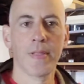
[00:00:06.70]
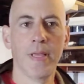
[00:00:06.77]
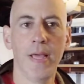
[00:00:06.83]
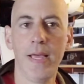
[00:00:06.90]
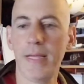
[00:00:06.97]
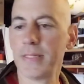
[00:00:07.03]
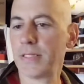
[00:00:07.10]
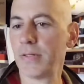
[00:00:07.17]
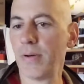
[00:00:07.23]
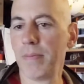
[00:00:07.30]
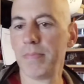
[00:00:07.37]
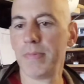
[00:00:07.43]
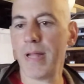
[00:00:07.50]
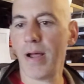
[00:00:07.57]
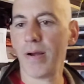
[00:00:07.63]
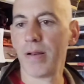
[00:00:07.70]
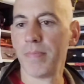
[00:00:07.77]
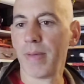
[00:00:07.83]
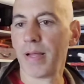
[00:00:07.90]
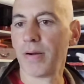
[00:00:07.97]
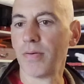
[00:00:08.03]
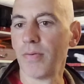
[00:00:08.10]
Hi, so I'm down in
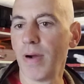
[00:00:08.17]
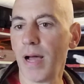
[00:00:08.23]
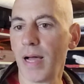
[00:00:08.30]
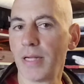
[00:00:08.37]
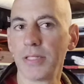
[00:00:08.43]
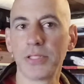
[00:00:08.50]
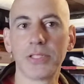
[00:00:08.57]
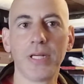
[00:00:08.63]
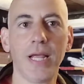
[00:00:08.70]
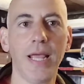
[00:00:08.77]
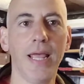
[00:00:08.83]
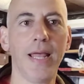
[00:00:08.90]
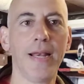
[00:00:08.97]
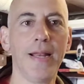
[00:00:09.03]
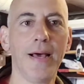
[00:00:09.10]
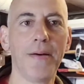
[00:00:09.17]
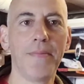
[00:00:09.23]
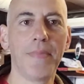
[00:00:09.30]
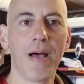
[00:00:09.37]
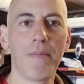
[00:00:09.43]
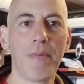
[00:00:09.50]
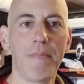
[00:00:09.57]
my garage, and
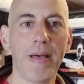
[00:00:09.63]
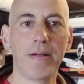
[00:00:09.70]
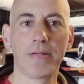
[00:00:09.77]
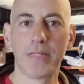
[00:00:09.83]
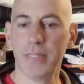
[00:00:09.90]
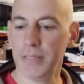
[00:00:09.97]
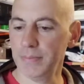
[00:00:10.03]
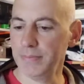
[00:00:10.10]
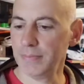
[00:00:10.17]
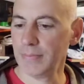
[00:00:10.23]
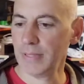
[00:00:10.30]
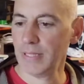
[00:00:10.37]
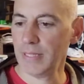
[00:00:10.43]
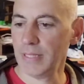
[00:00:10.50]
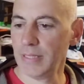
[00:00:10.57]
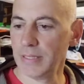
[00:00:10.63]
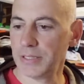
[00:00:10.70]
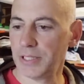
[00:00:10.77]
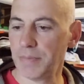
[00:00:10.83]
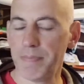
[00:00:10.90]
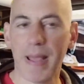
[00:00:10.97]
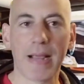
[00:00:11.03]
I'm about to
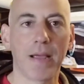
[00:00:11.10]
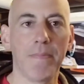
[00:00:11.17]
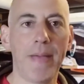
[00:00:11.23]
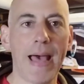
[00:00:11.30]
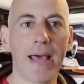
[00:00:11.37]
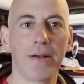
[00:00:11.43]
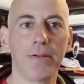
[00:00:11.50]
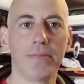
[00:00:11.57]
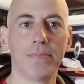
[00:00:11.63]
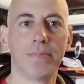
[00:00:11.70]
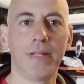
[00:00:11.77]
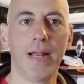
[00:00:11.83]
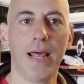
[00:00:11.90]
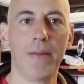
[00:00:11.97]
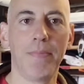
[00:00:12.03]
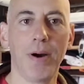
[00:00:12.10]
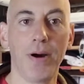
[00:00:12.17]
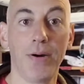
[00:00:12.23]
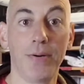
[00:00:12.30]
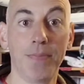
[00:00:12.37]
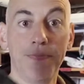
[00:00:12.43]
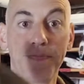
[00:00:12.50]
ship back a paddle that I had
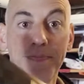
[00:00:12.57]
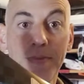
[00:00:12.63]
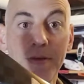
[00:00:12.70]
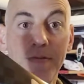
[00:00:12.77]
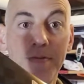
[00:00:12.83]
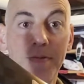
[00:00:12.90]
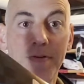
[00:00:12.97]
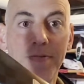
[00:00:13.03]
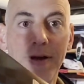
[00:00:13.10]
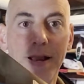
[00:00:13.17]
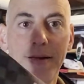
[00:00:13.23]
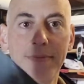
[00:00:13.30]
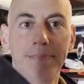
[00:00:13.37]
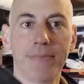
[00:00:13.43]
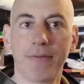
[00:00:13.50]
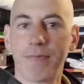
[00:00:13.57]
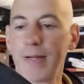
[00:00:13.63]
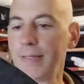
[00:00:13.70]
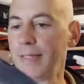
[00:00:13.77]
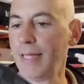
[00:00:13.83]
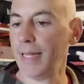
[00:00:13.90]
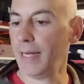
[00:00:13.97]
borrowed from a friend, my
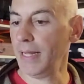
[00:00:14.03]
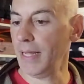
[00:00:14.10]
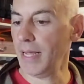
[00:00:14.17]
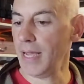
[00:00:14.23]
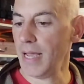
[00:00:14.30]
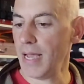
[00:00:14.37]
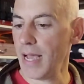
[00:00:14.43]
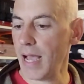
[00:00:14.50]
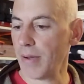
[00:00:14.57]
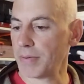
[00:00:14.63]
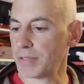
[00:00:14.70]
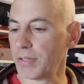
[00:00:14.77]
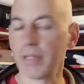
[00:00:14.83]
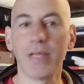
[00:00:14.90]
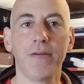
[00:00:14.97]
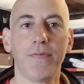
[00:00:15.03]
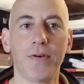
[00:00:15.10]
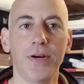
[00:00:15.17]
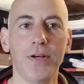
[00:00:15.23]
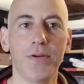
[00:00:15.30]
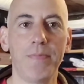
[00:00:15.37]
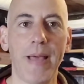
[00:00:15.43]
friend Lynn. I was looking for
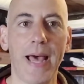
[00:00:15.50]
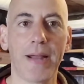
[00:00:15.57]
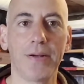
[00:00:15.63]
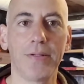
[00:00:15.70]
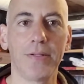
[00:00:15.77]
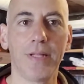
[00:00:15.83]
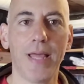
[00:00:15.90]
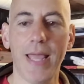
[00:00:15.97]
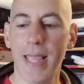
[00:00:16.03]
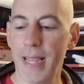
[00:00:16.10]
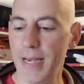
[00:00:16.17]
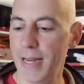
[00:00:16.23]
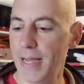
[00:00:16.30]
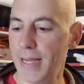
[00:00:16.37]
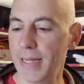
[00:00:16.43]
a new paddle, and